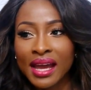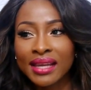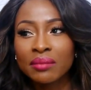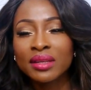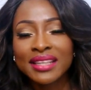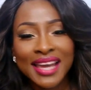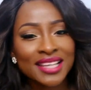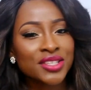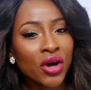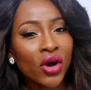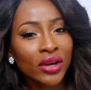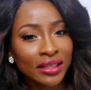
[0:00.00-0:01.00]
I am
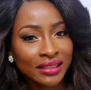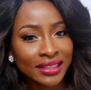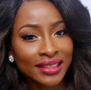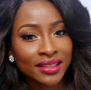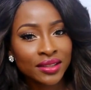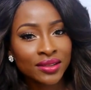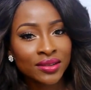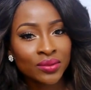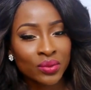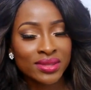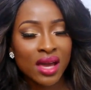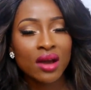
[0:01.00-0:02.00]
less oily
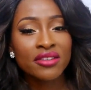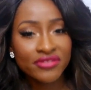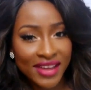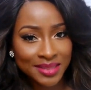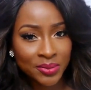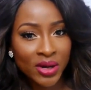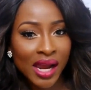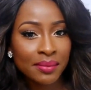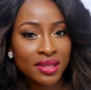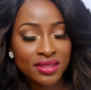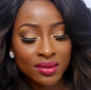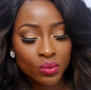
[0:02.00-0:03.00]
without a face
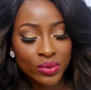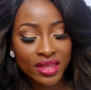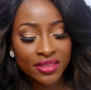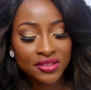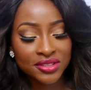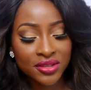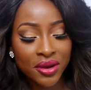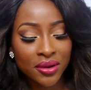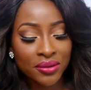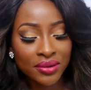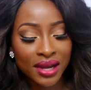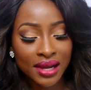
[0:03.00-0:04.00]
primer than with,
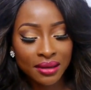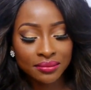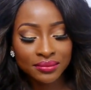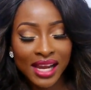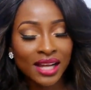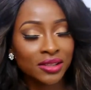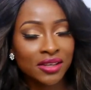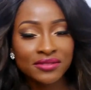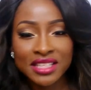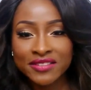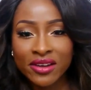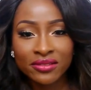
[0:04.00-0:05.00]
so um, I
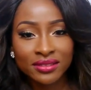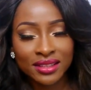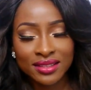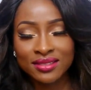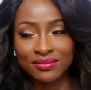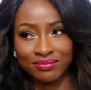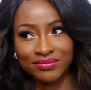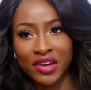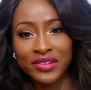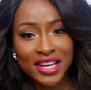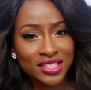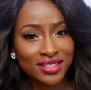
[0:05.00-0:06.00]
love this, this
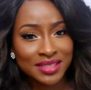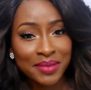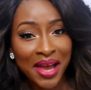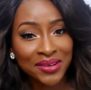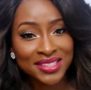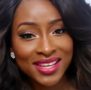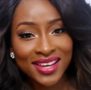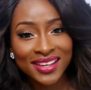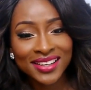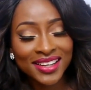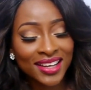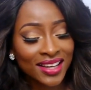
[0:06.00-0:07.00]
foundation, this
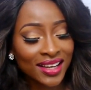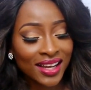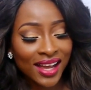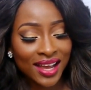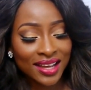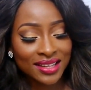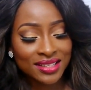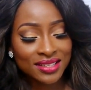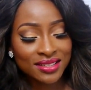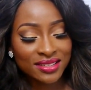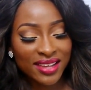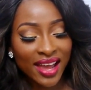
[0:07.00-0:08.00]
powder
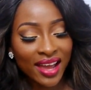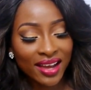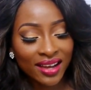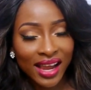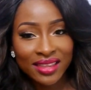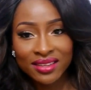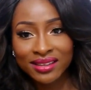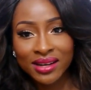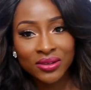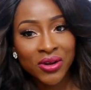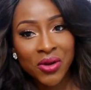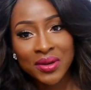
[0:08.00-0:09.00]
and yeah I think
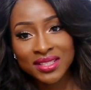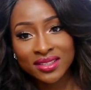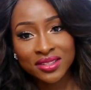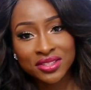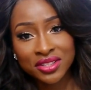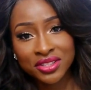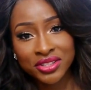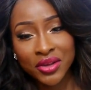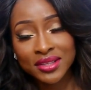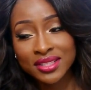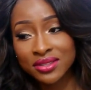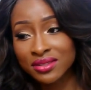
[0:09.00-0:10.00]
I'll always continue to
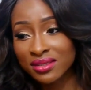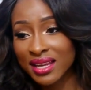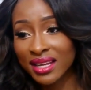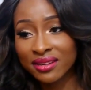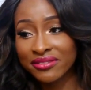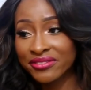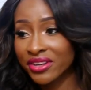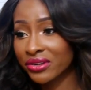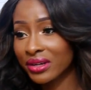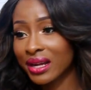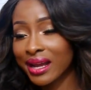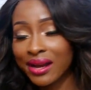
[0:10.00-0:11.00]
use this until I can
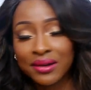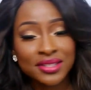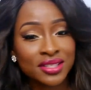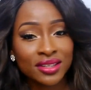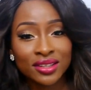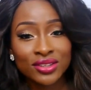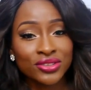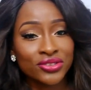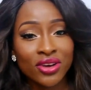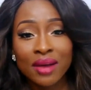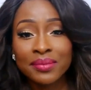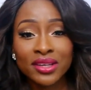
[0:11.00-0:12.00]
figure out how to
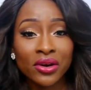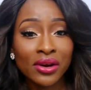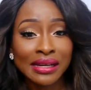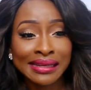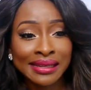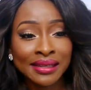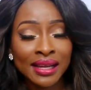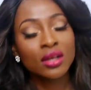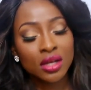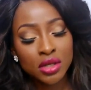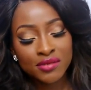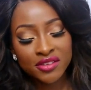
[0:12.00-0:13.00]
not be oily.
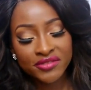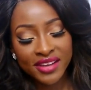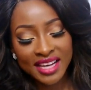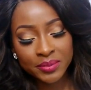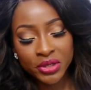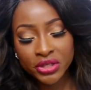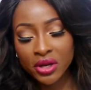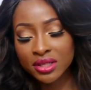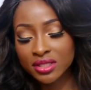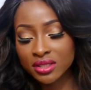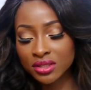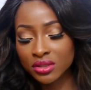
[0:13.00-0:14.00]
Another face
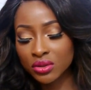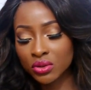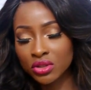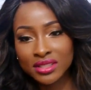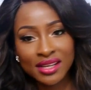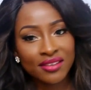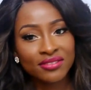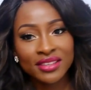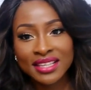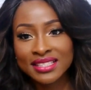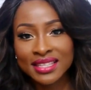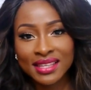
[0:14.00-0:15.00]
product, you
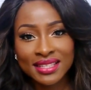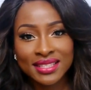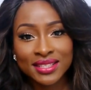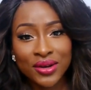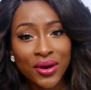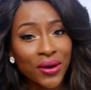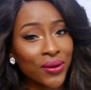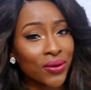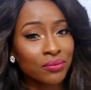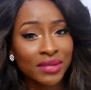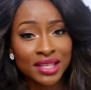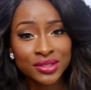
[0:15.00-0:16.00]
definitely see this in
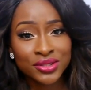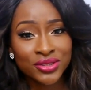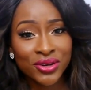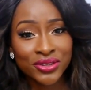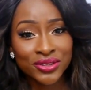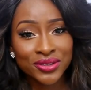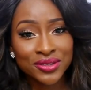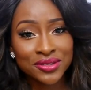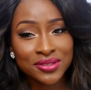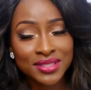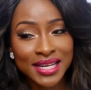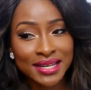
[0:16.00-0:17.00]
all my
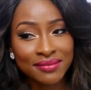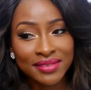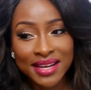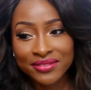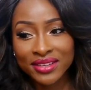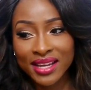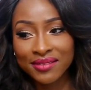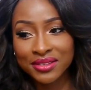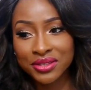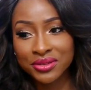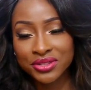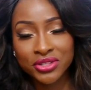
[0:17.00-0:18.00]
tutorials, I never
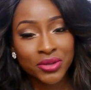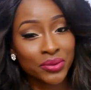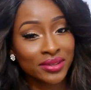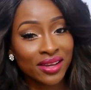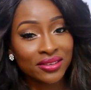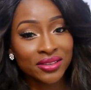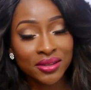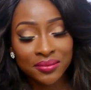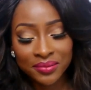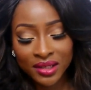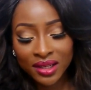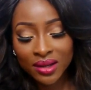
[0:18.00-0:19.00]
ever do a tutorial without
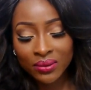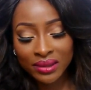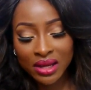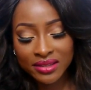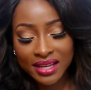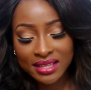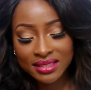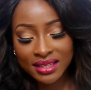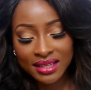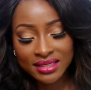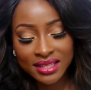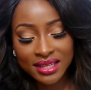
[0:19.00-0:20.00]
them. Without this,
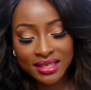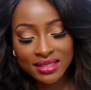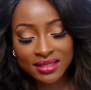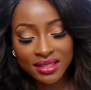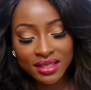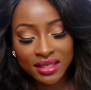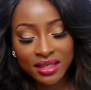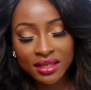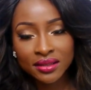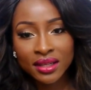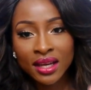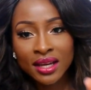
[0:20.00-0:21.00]
it is
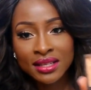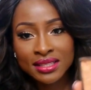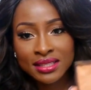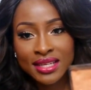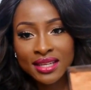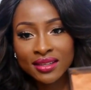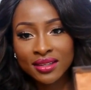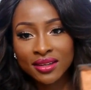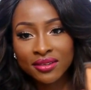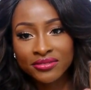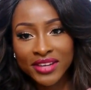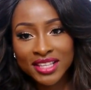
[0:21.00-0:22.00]
the Sleek
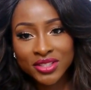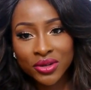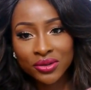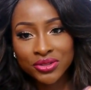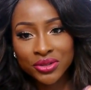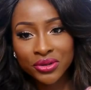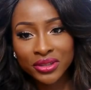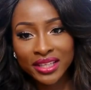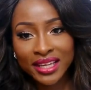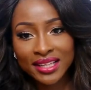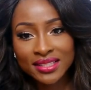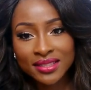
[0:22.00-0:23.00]
Face Contour
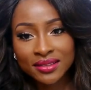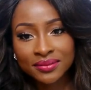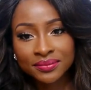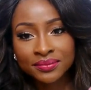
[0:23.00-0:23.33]
Kit.